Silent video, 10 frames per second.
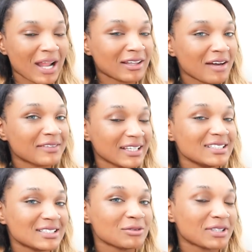But I love that
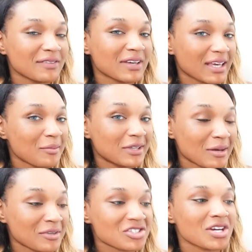he's still giving
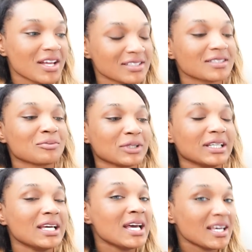Eminem a chance to
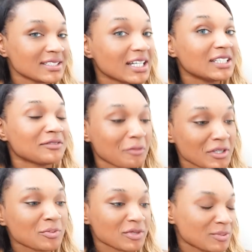really tell it
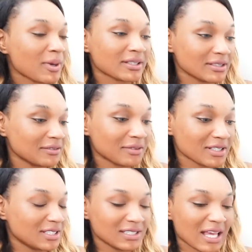from his perspective
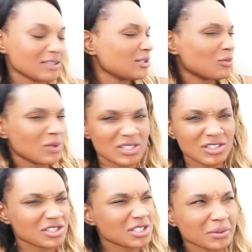because he's like, so what's
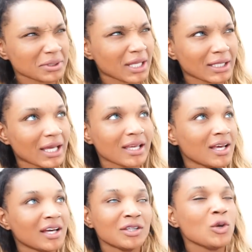the shit with that? Like,
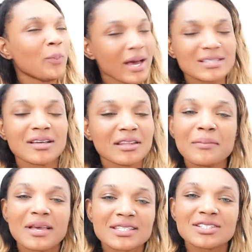you passed on
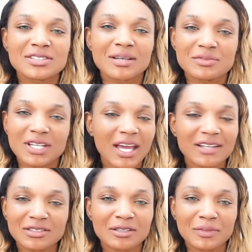the message to
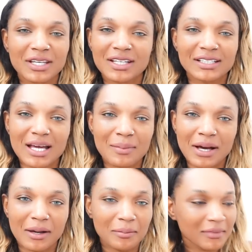MGK, told him he couldn't come
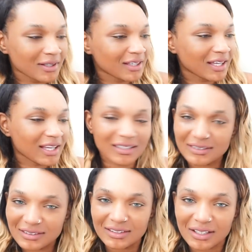up.
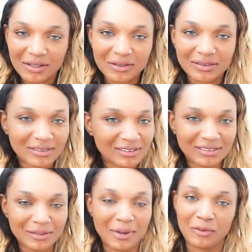And, you know,
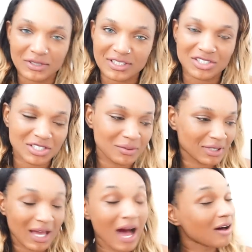he's about what's the shit
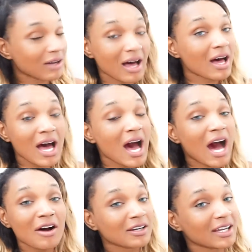with that? How, how,
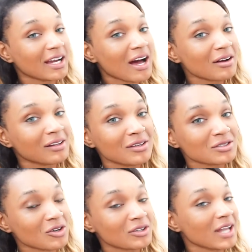I don't care how
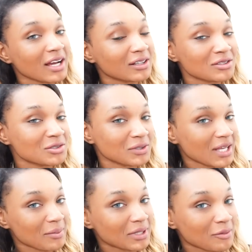close or not close you
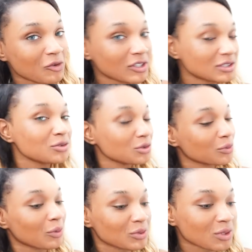and Eminem were, if you knew
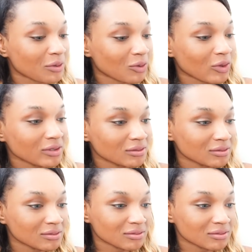what was going on.